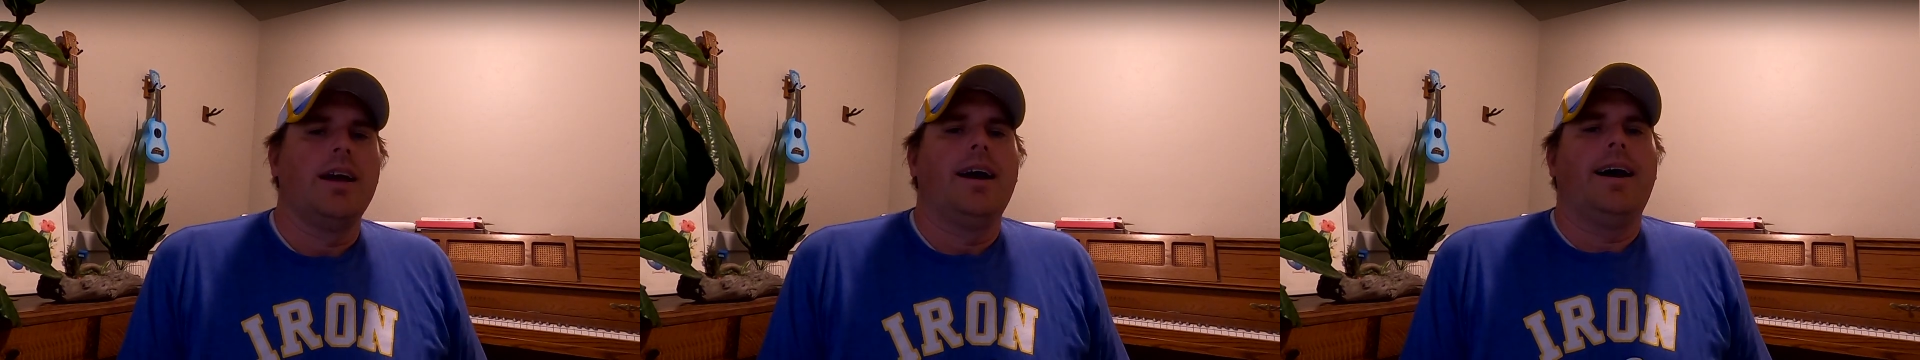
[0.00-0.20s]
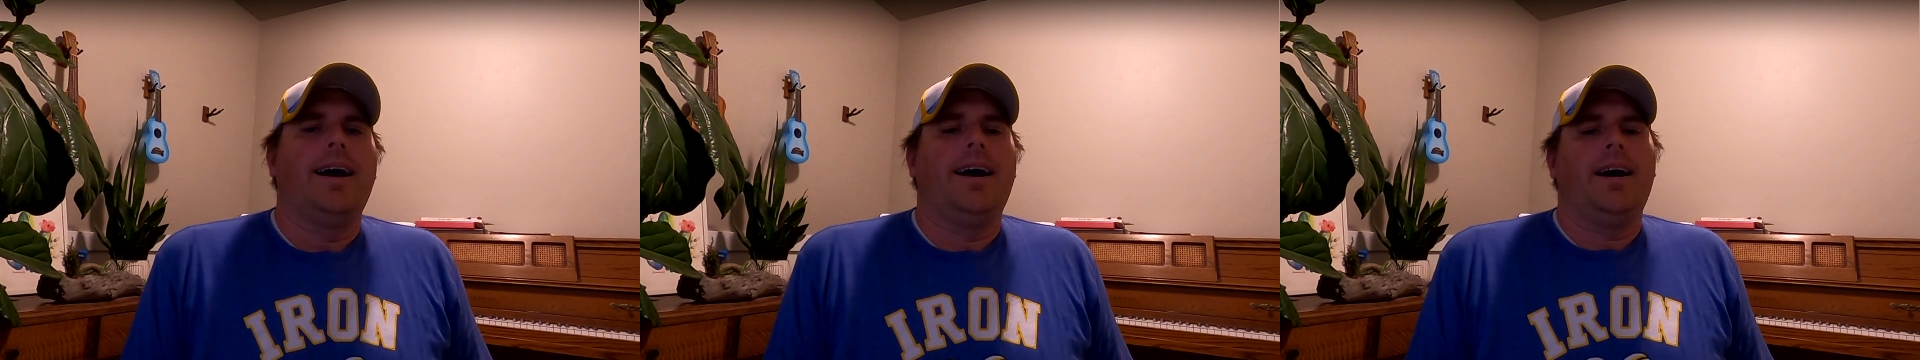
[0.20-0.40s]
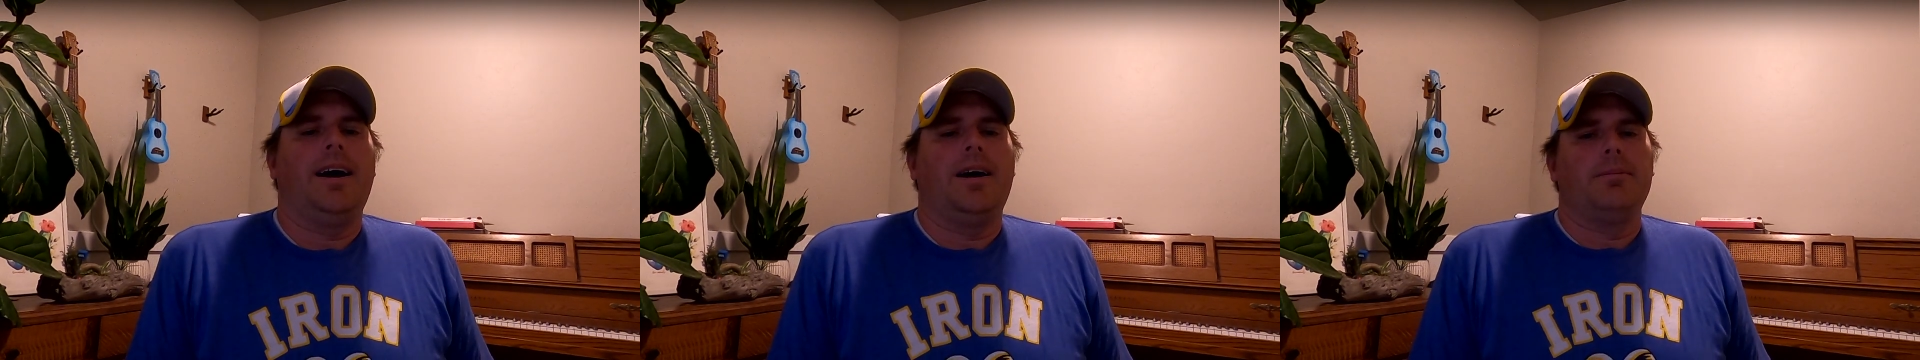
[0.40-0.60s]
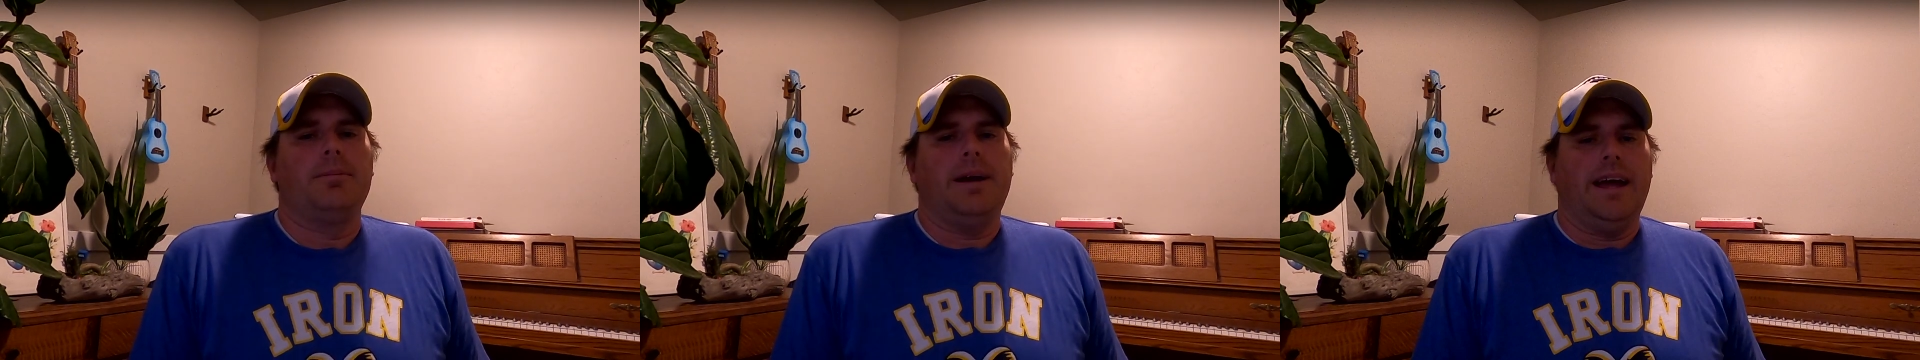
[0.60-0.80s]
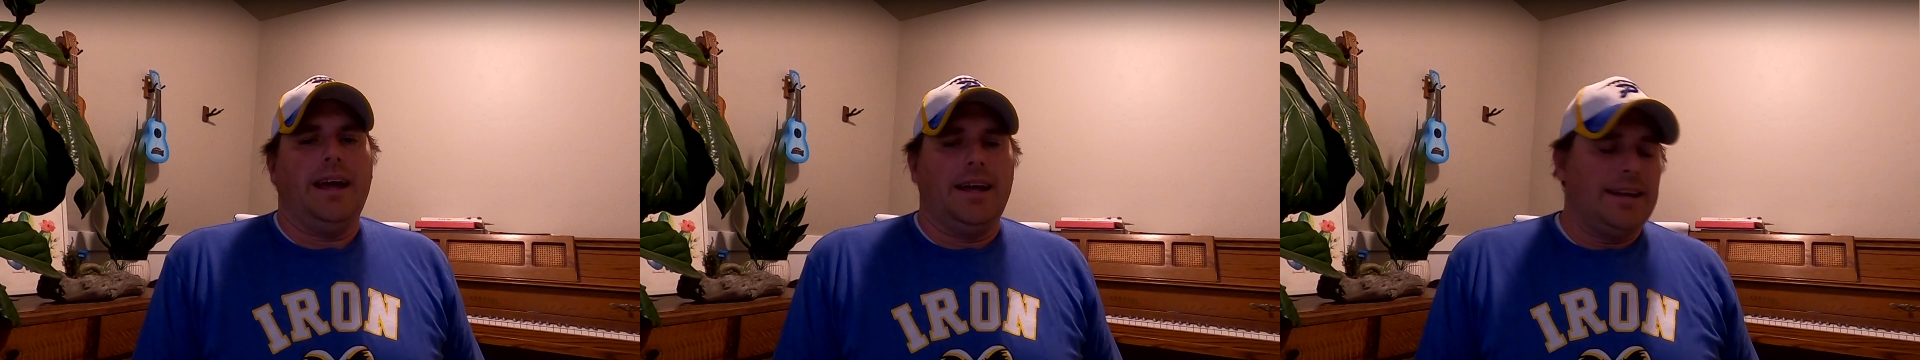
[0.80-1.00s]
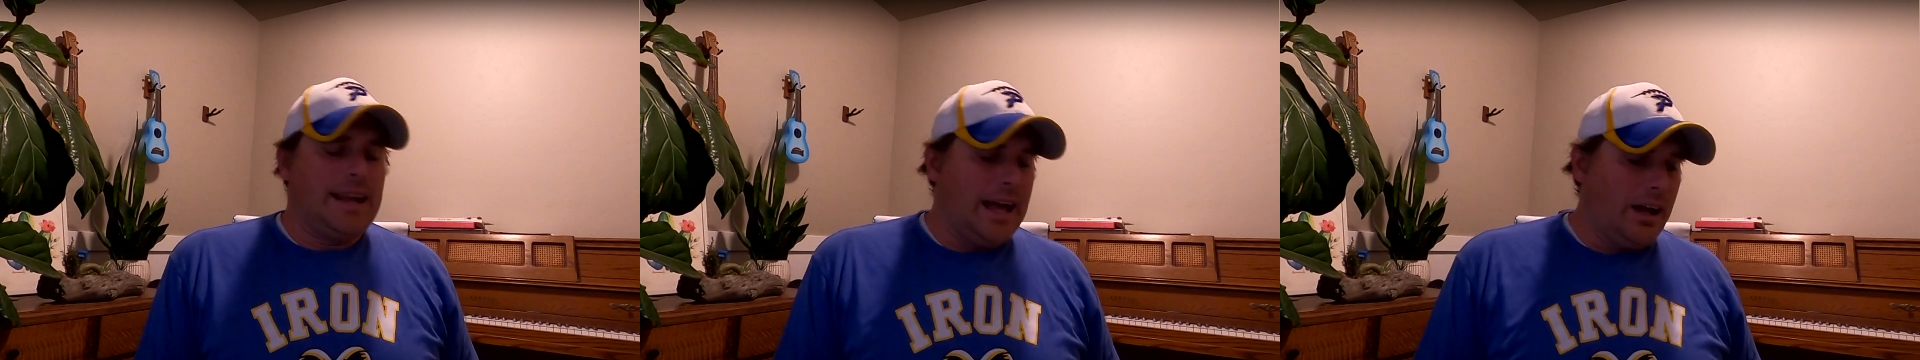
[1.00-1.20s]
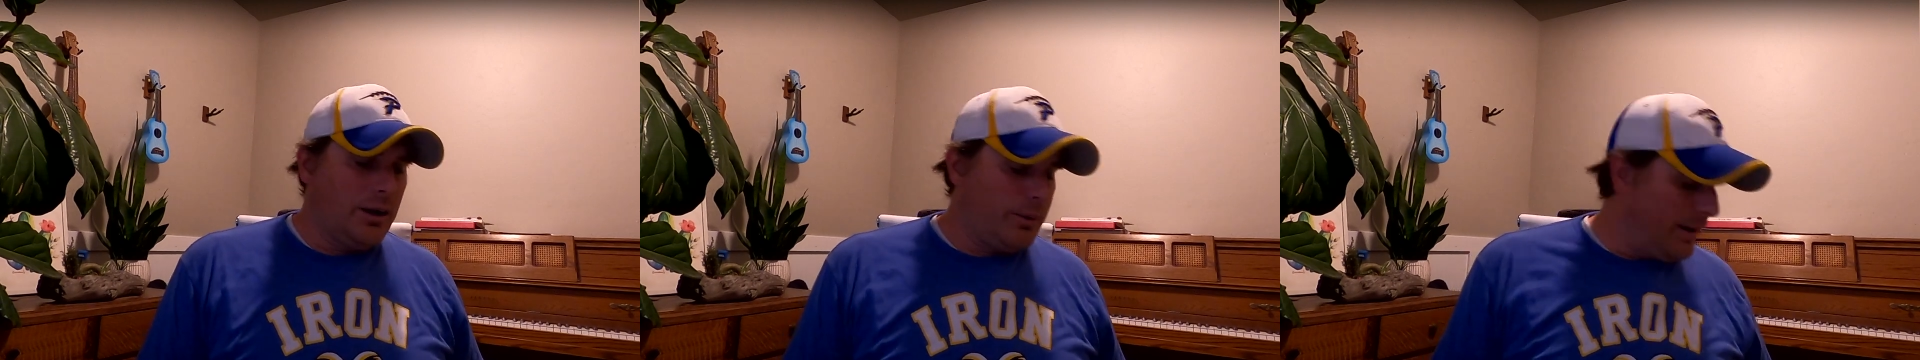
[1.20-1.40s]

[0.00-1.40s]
And how do I